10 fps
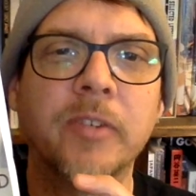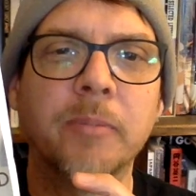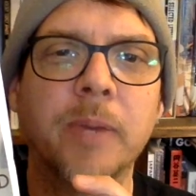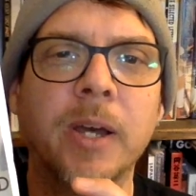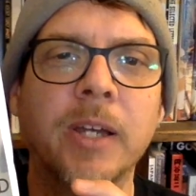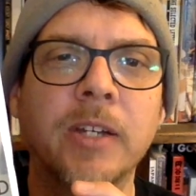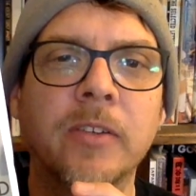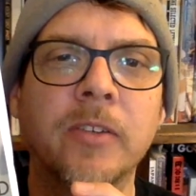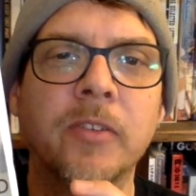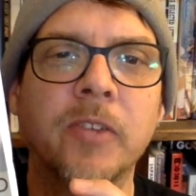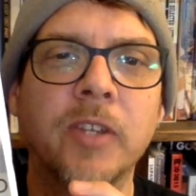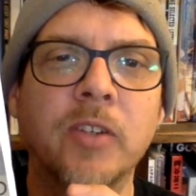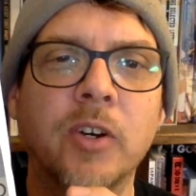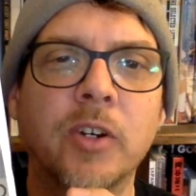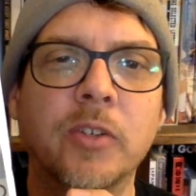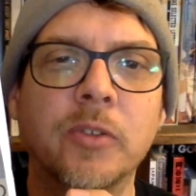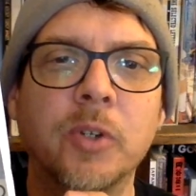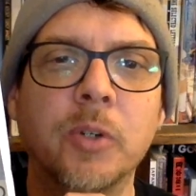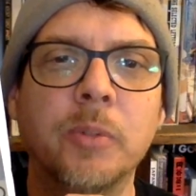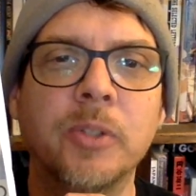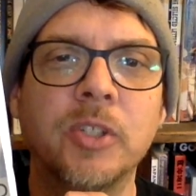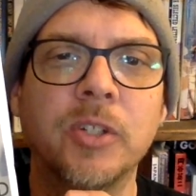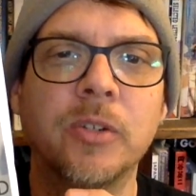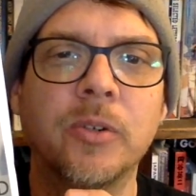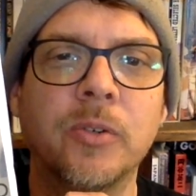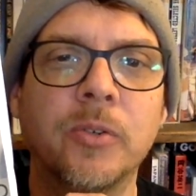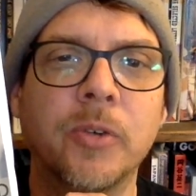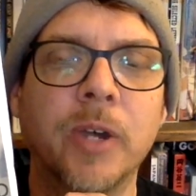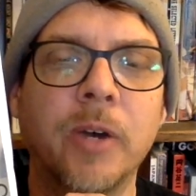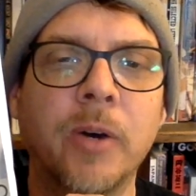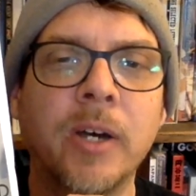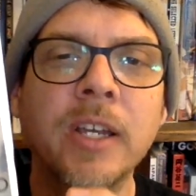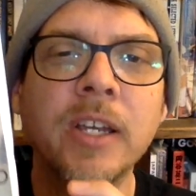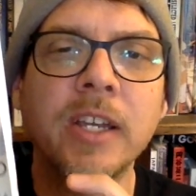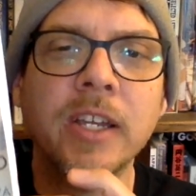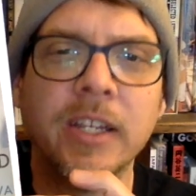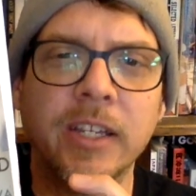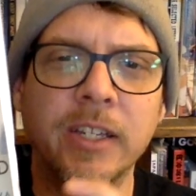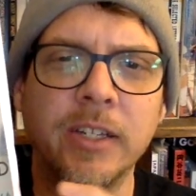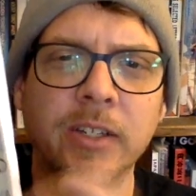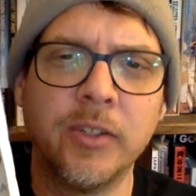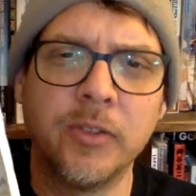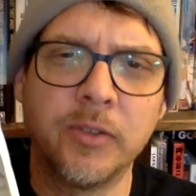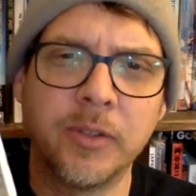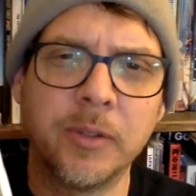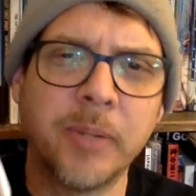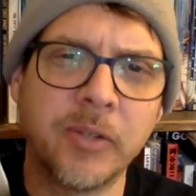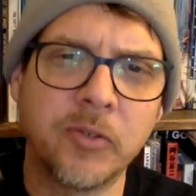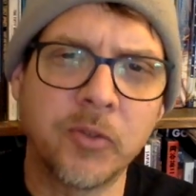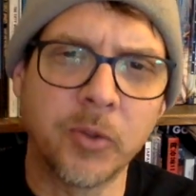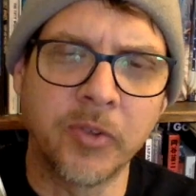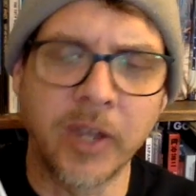Mind, The Zen Talks of Kōbun Chino Otogawa, is the best source I